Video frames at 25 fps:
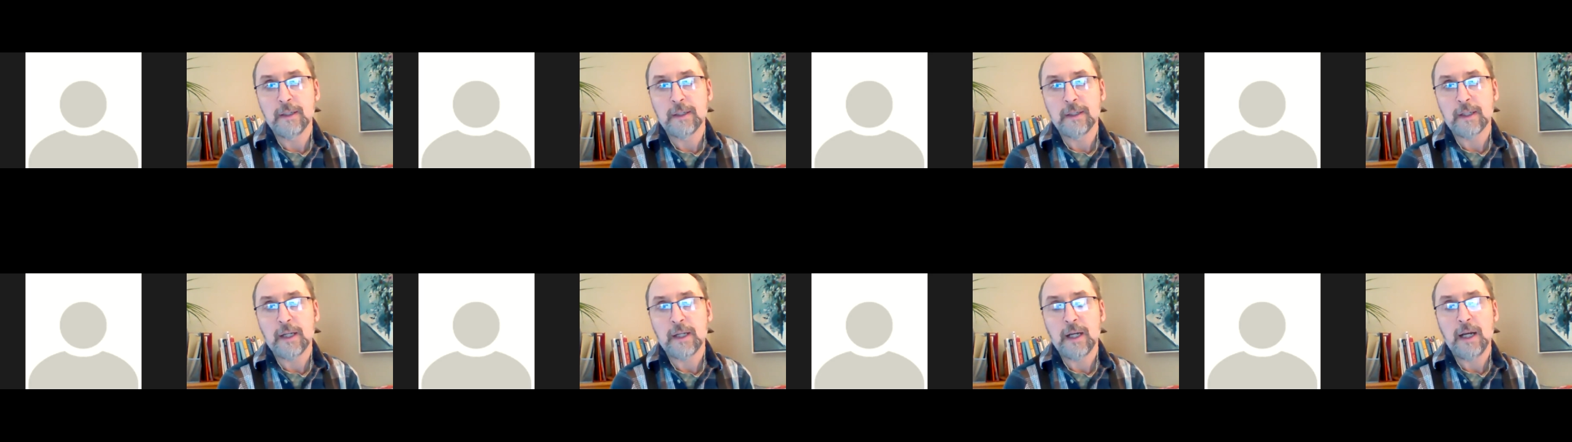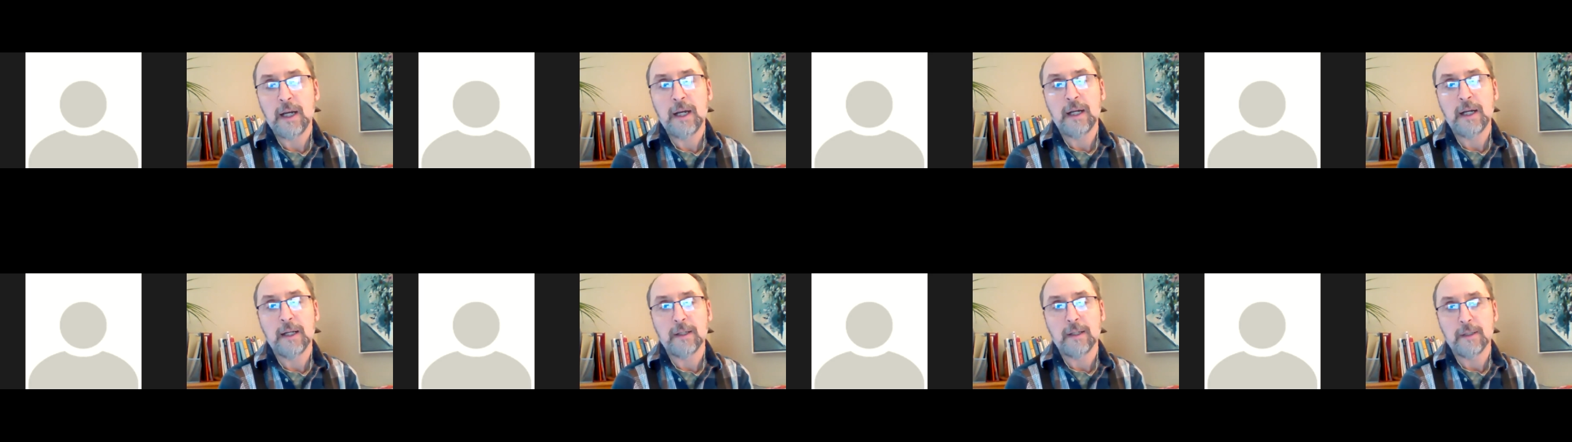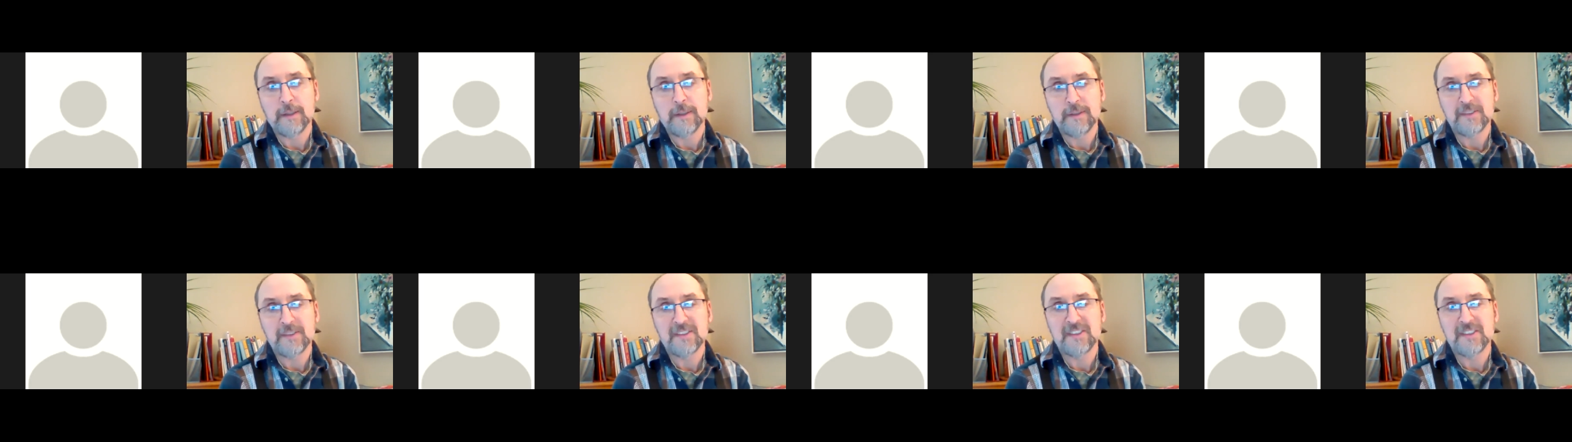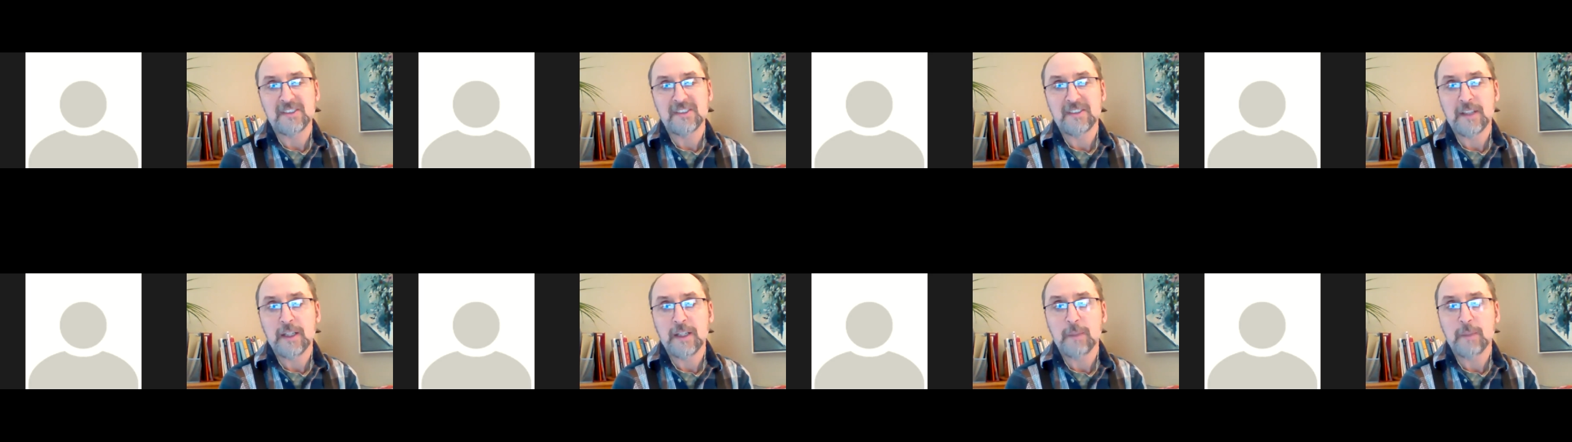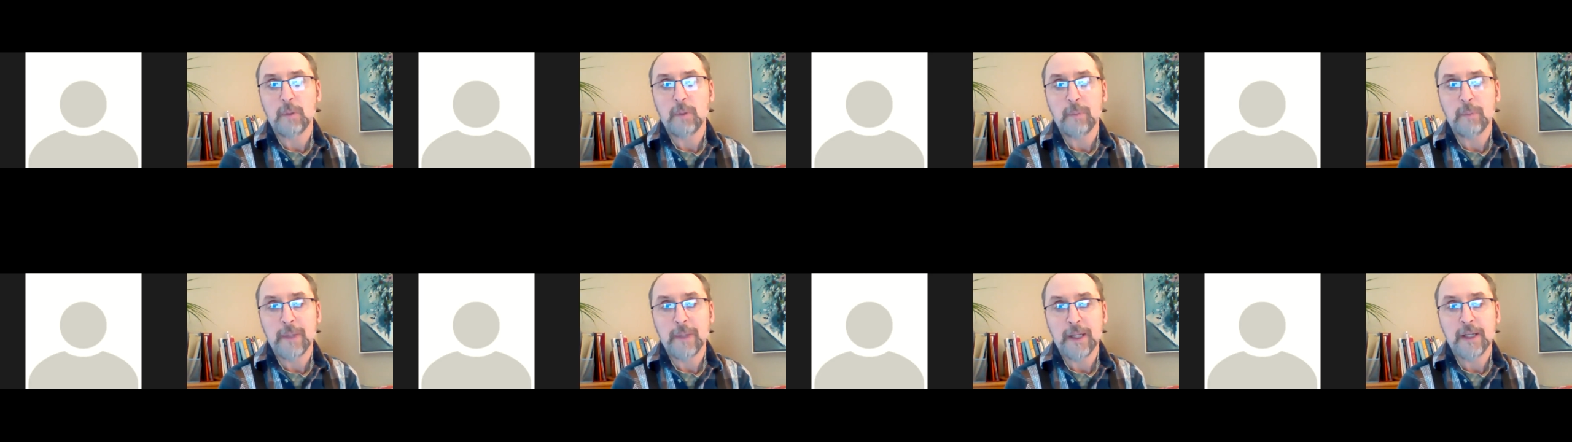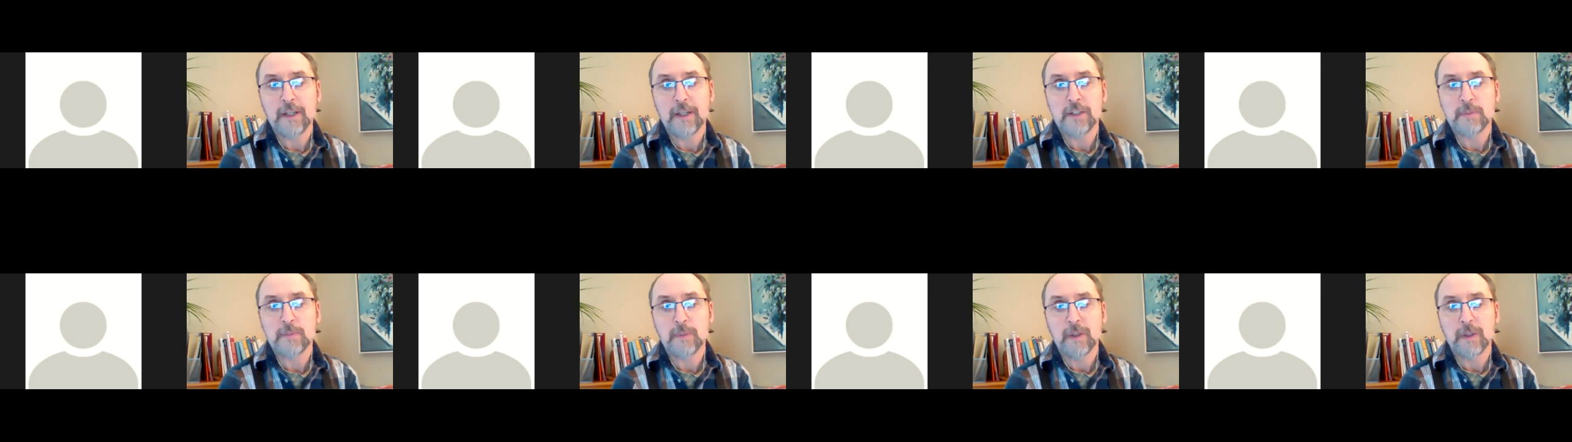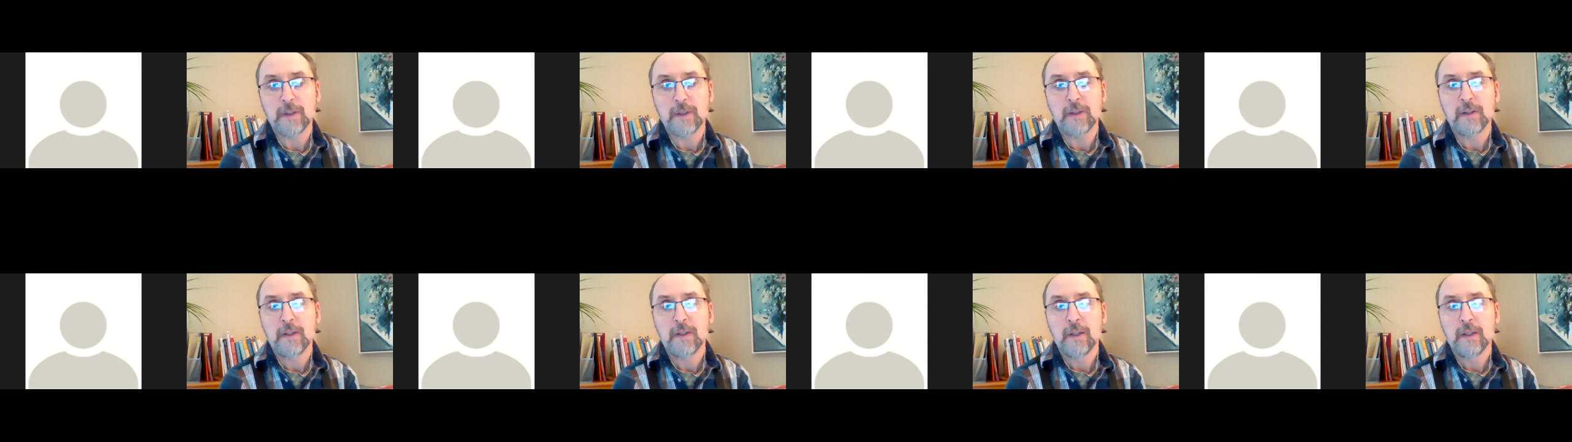cod and sustainable management.